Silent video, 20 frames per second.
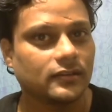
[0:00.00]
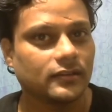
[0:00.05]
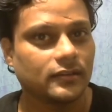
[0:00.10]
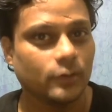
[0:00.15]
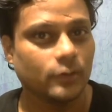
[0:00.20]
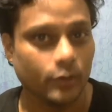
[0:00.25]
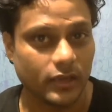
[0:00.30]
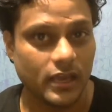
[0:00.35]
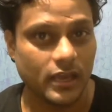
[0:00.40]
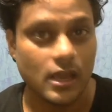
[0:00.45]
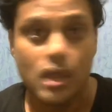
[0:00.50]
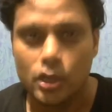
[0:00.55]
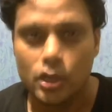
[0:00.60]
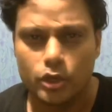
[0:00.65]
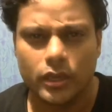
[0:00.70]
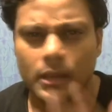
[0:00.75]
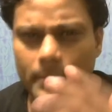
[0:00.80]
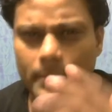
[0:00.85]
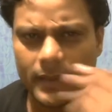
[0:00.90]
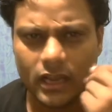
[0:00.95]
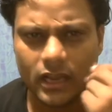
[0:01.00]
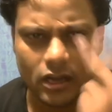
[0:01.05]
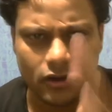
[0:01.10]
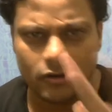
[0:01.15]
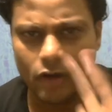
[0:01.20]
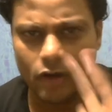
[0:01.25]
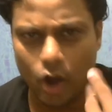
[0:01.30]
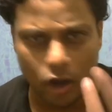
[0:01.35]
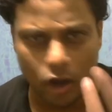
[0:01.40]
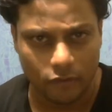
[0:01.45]
Okay, you can make
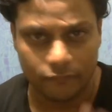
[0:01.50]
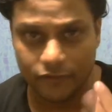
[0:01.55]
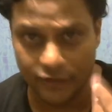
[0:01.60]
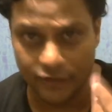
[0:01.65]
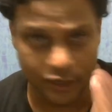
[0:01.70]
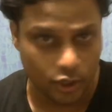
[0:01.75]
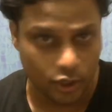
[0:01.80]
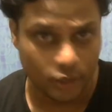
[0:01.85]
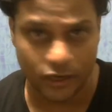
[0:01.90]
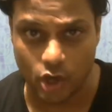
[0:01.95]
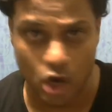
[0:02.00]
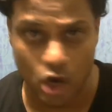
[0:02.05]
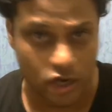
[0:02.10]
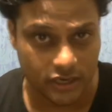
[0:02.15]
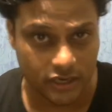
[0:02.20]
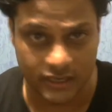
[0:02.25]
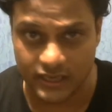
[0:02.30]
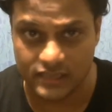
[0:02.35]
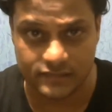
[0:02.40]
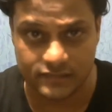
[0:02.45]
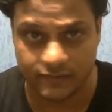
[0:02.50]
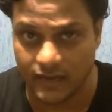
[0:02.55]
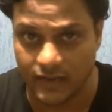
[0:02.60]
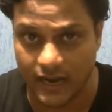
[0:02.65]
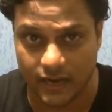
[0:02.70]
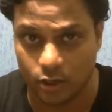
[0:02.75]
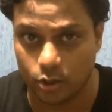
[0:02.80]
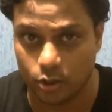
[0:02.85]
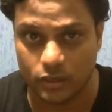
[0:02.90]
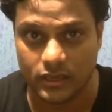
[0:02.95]
a video recording as well,
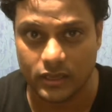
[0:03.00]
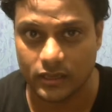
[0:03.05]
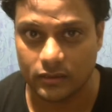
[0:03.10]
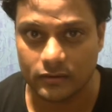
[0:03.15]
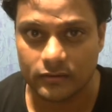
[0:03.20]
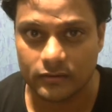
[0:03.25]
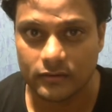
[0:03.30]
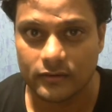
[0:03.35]
I don't care.